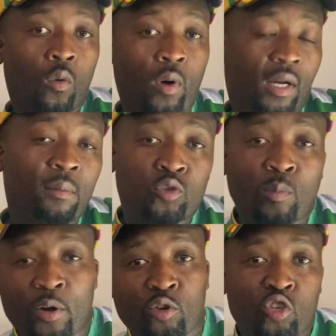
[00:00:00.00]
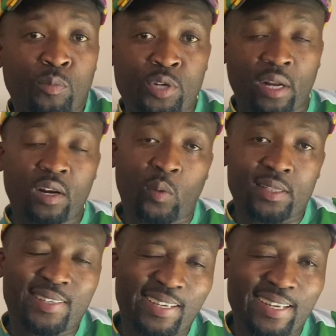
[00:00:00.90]
Welcome to my YouTube channel
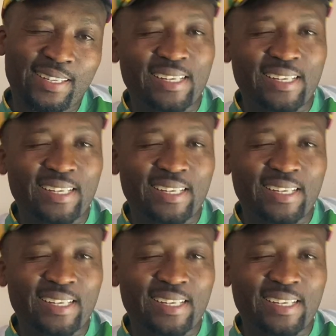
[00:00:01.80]
once again.